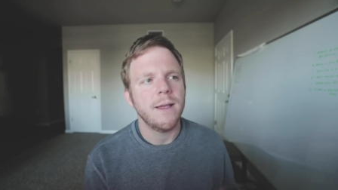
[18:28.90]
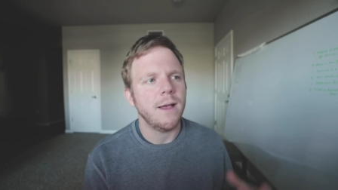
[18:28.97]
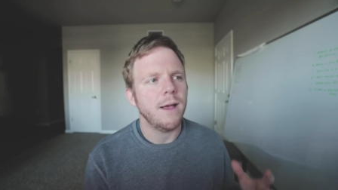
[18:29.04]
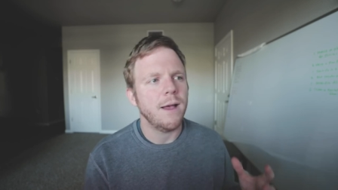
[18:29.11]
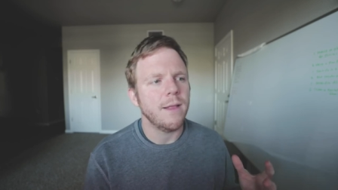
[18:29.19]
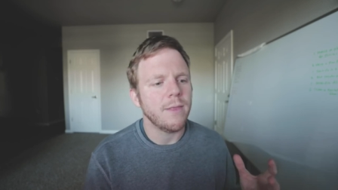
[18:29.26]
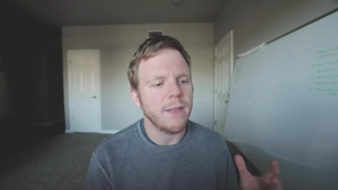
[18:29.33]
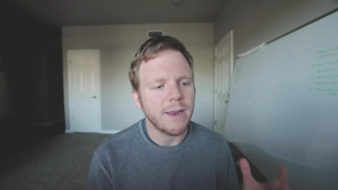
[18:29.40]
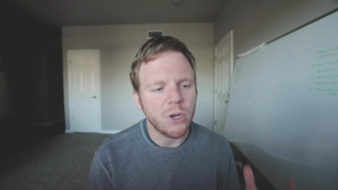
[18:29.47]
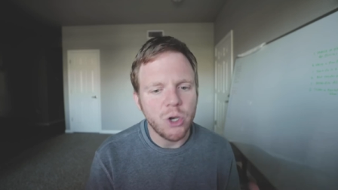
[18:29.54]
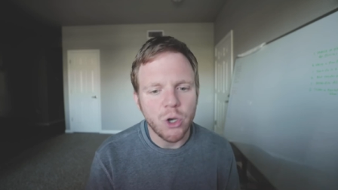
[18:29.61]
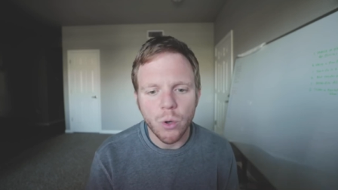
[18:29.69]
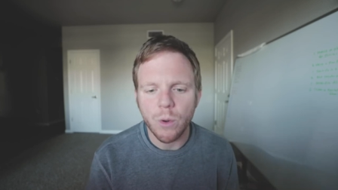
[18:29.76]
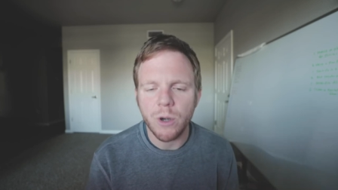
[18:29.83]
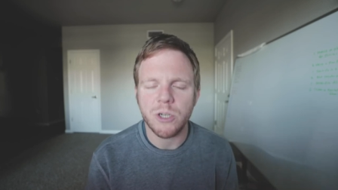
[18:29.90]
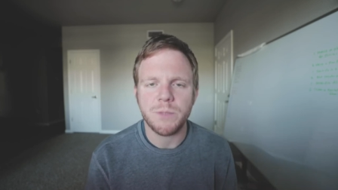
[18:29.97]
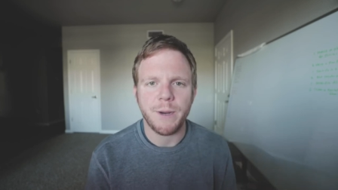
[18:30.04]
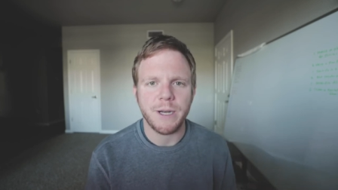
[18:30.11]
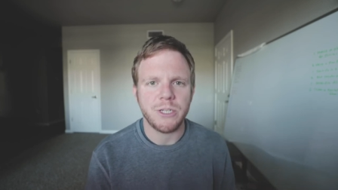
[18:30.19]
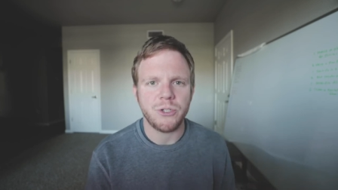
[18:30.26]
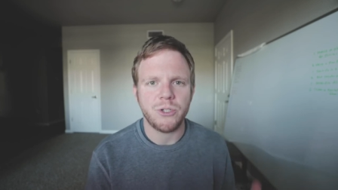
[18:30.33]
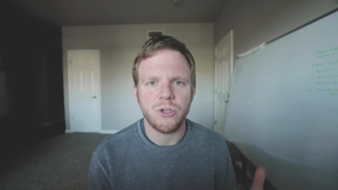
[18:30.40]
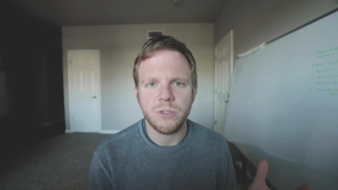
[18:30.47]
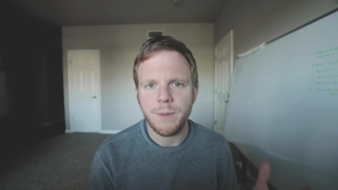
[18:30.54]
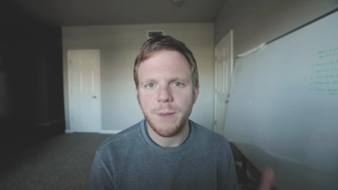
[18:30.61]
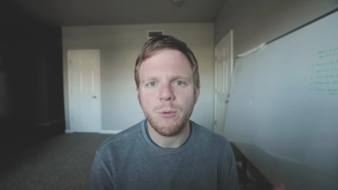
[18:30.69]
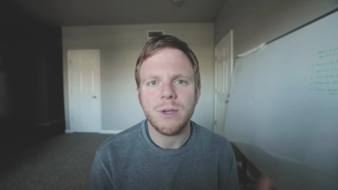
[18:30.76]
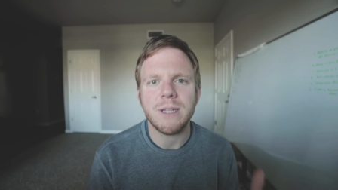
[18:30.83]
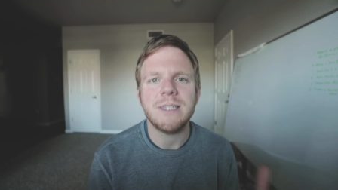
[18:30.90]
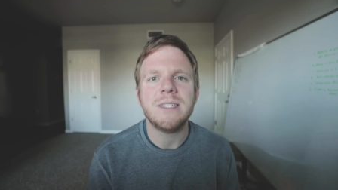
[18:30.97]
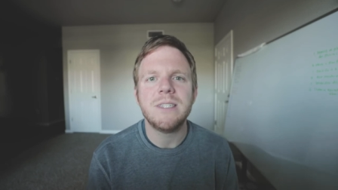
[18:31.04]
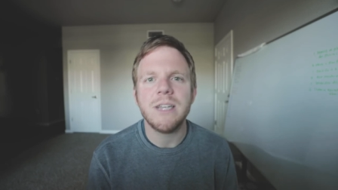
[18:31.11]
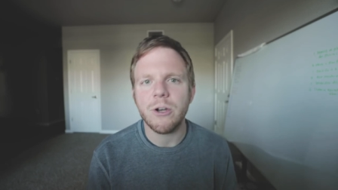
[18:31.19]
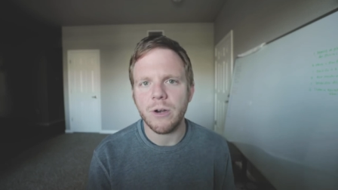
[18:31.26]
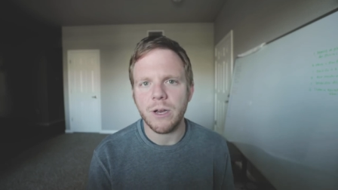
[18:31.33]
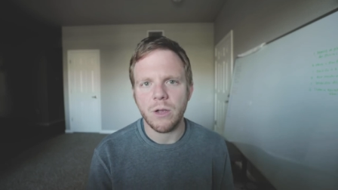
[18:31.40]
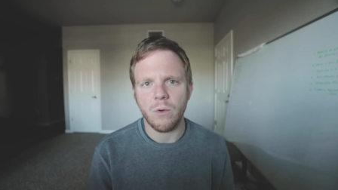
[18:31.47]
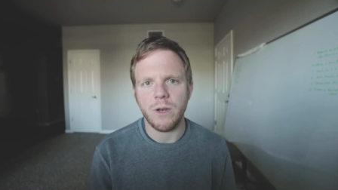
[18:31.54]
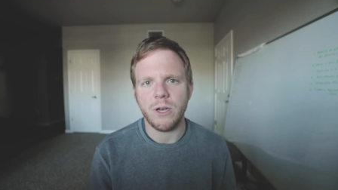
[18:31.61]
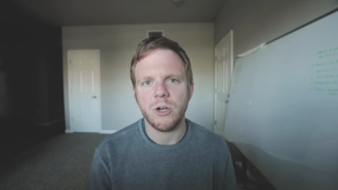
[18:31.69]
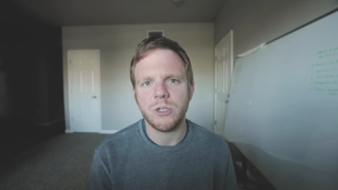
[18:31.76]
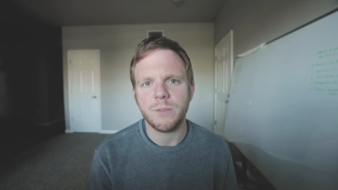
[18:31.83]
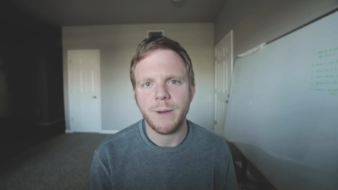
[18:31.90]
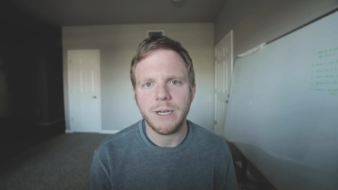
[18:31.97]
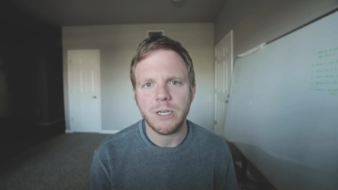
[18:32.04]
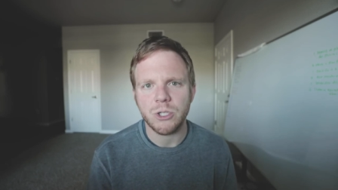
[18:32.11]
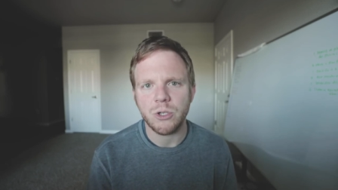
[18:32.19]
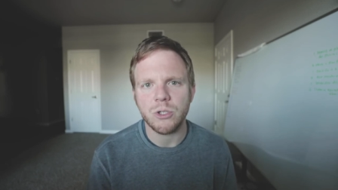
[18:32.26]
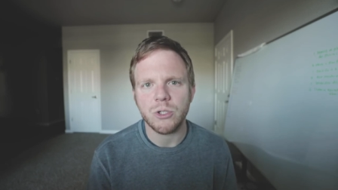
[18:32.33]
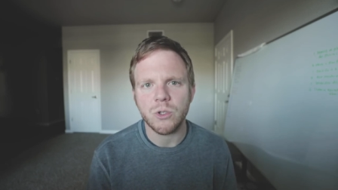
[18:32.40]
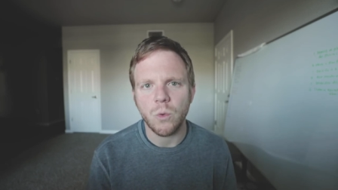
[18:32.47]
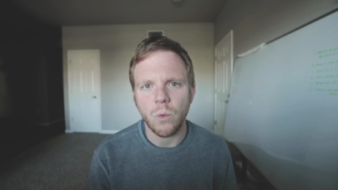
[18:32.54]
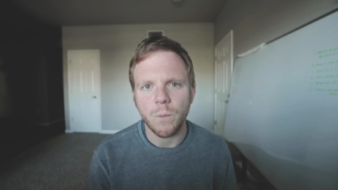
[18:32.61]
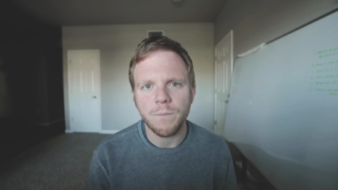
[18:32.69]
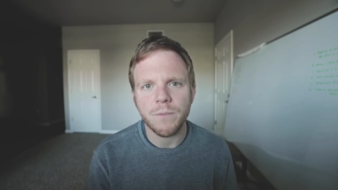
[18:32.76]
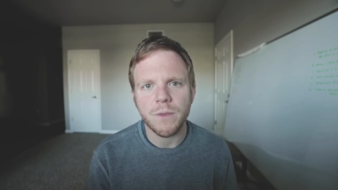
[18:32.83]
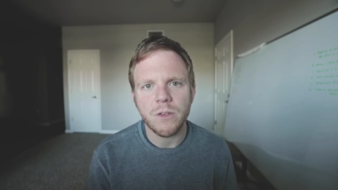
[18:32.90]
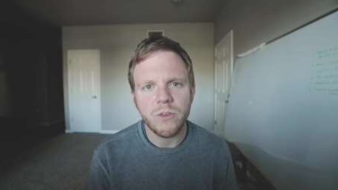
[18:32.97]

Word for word: uh, like newer nurse practitioners, people considering going to nurse practitioner school.